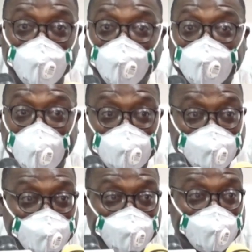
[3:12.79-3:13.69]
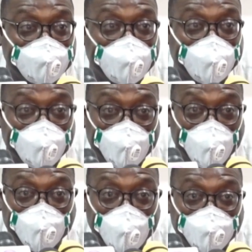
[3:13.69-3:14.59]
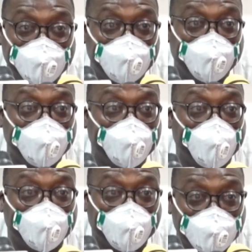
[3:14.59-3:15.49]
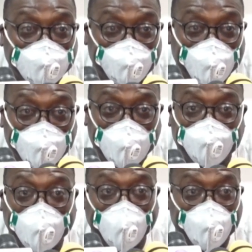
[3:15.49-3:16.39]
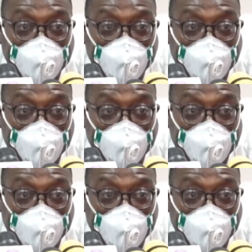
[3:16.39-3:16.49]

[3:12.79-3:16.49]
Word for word: A man or me over Kangana for who knows